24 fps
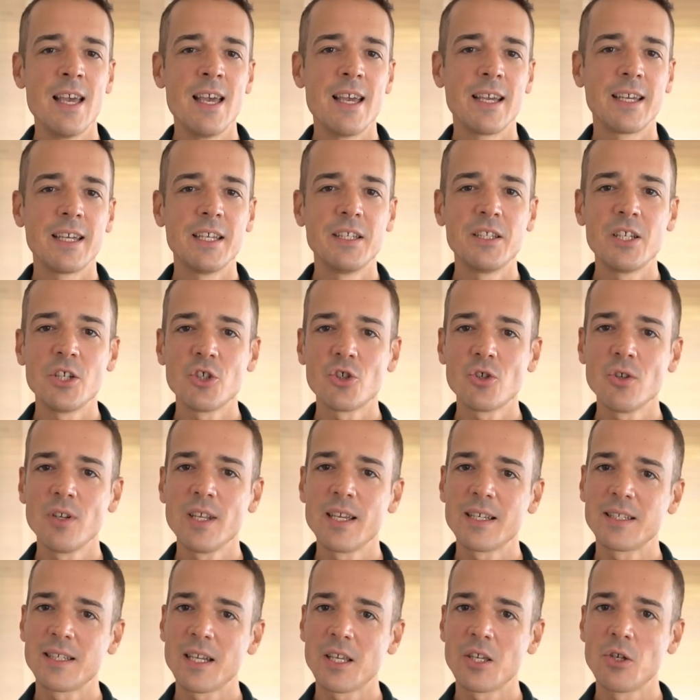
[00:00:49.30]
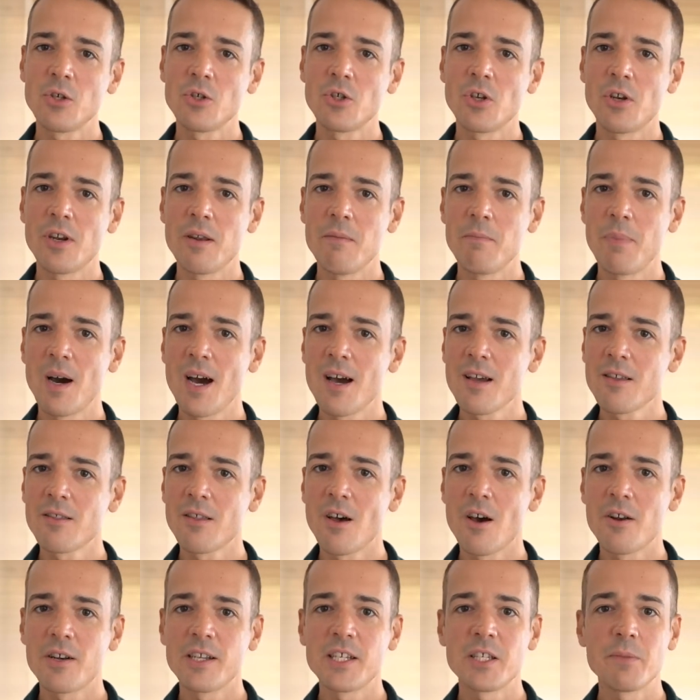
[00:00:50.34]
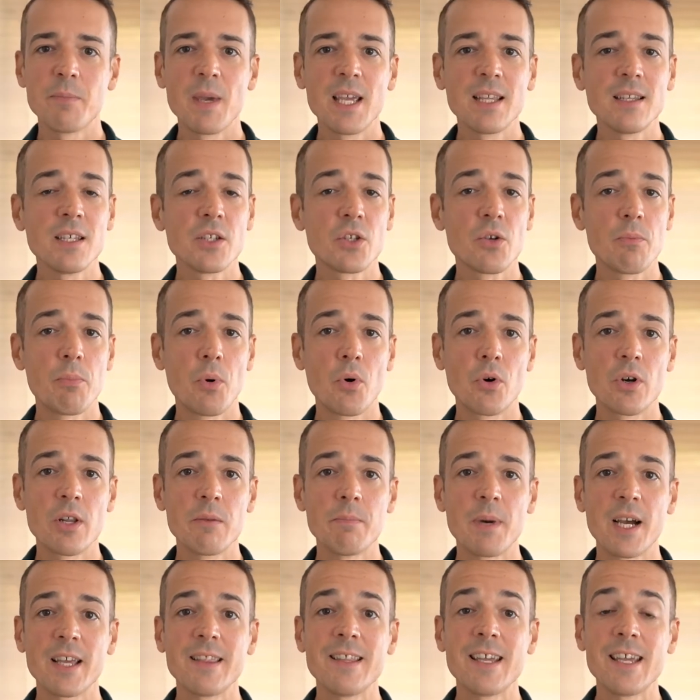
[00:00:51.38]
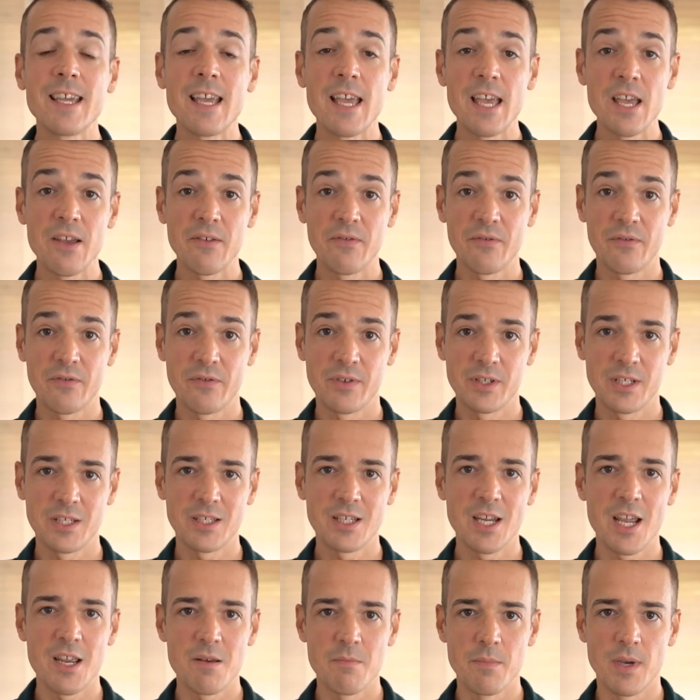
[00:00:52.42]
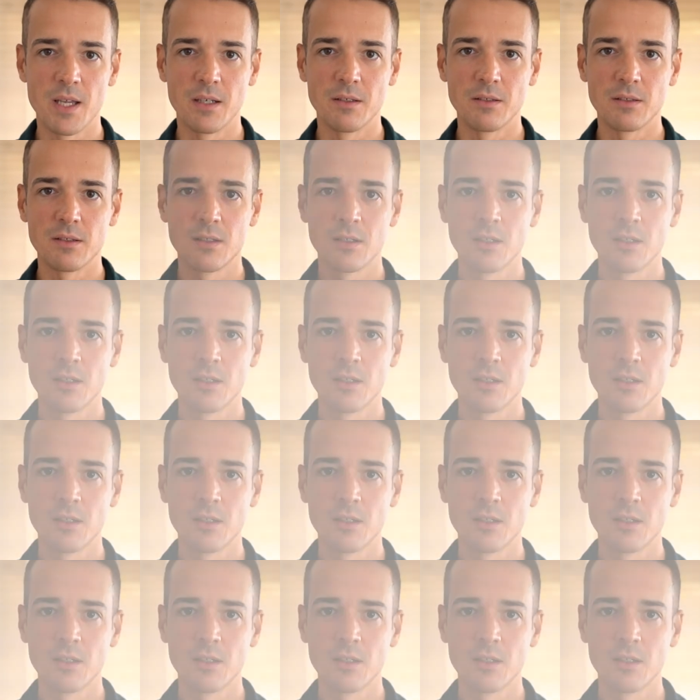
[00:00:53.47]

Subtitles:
Conditional execution in Python is mainly supported by the if statement.